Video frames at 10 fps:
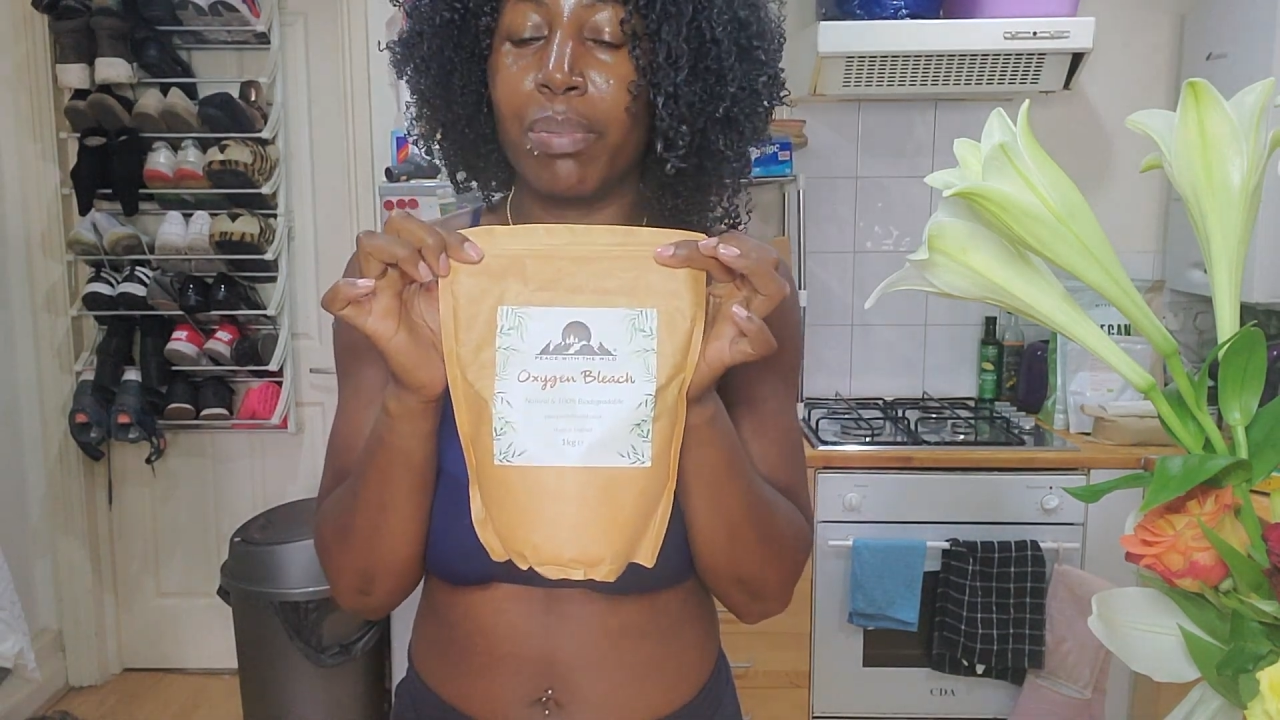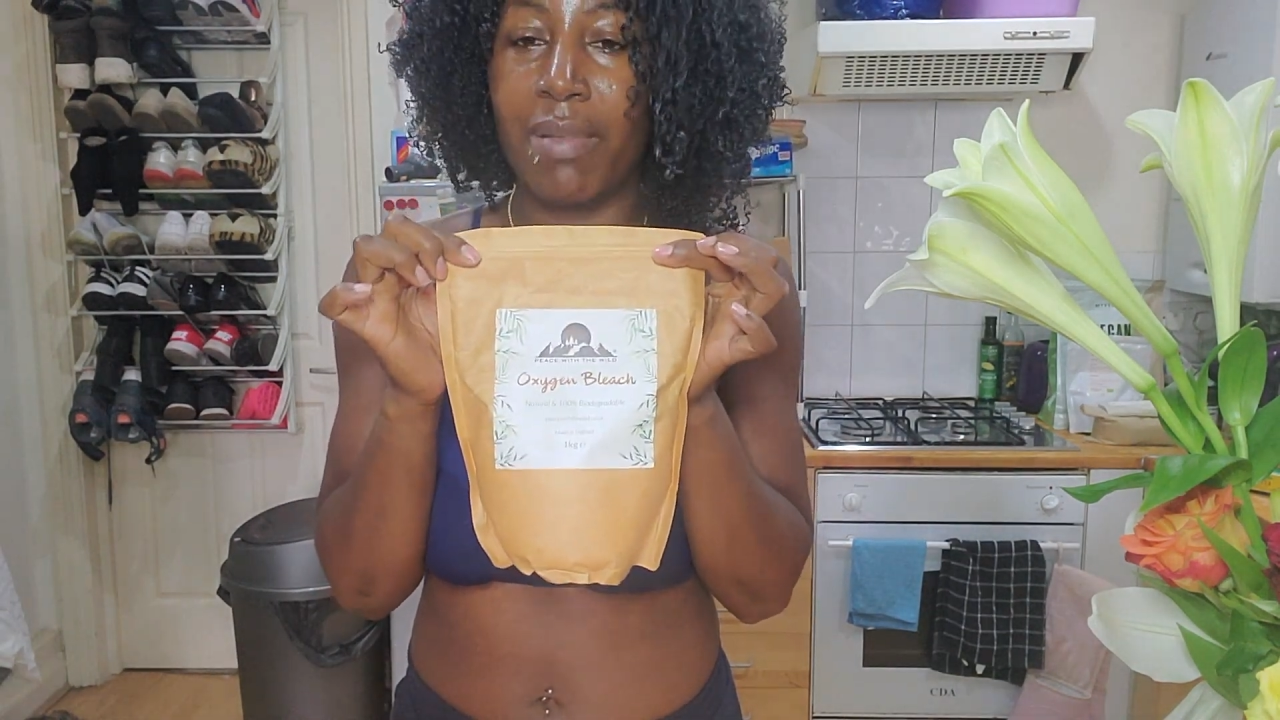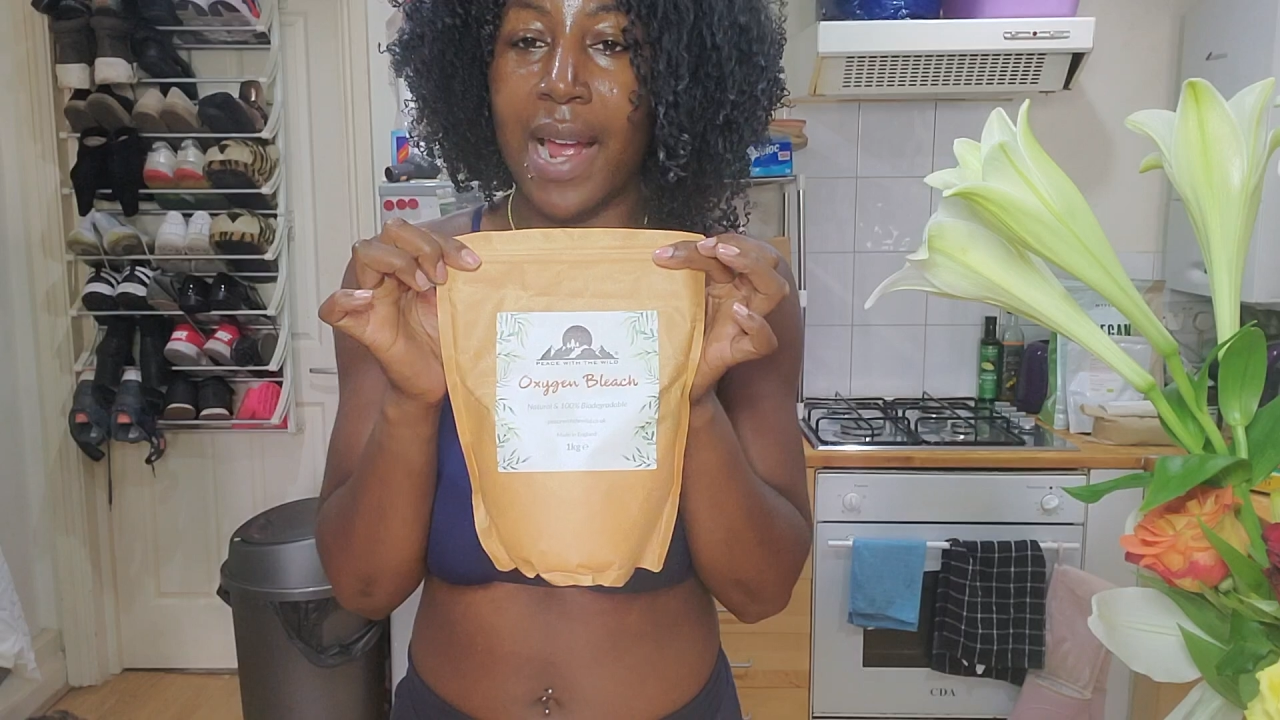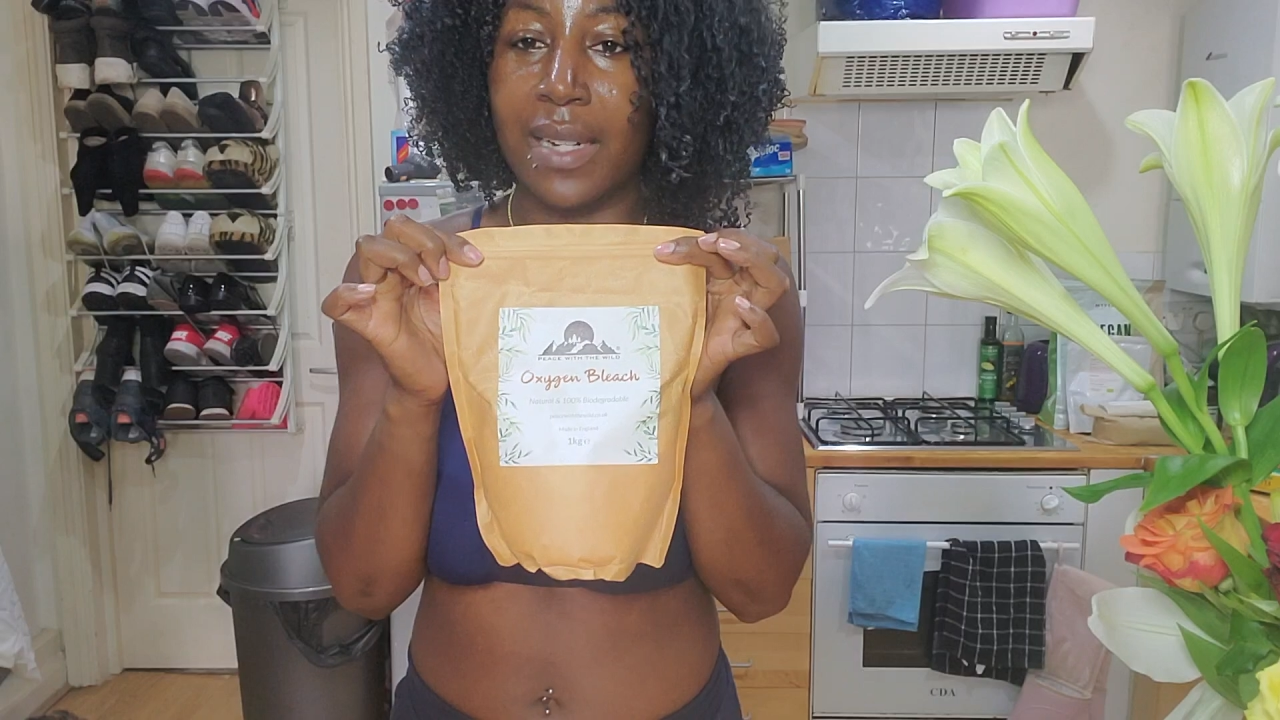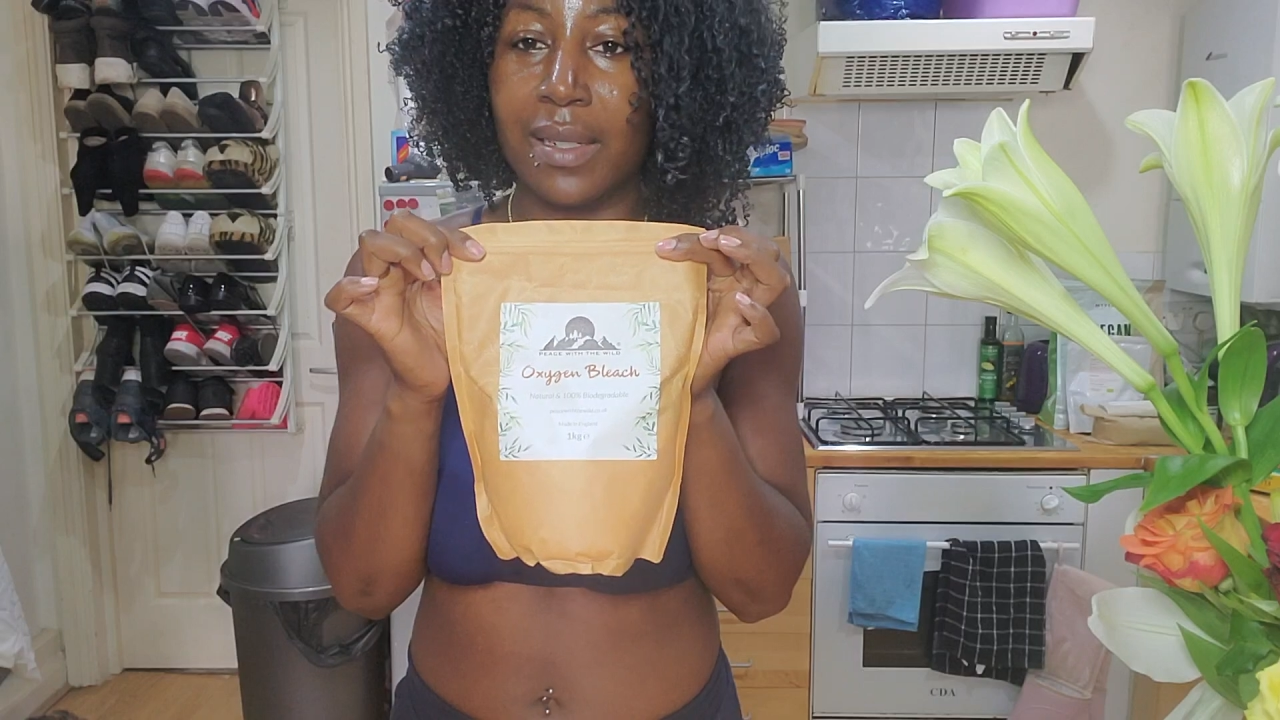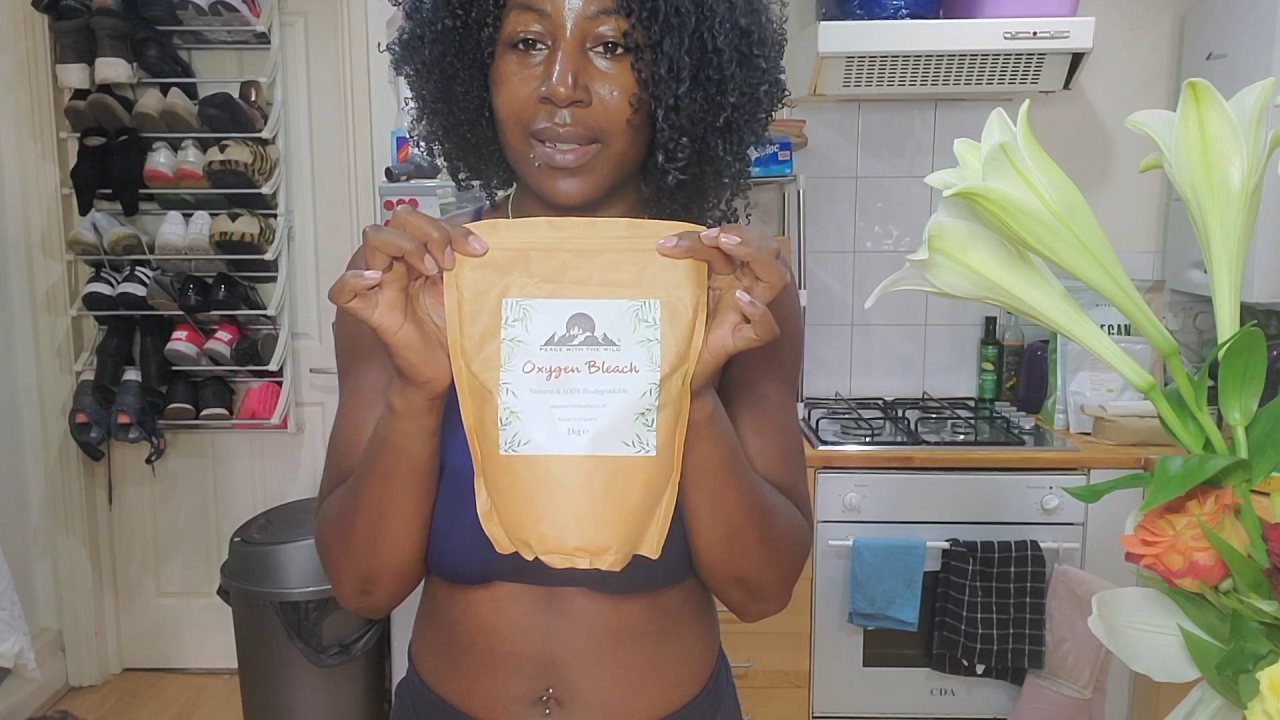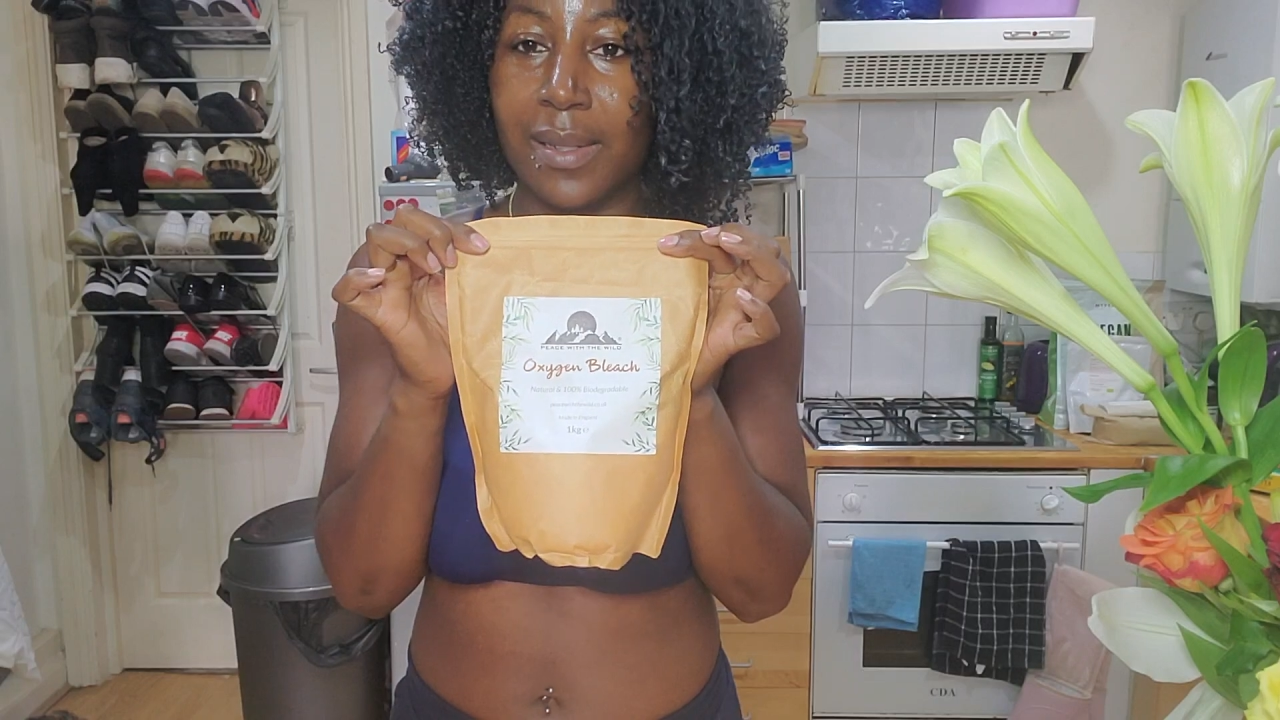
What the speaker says: brand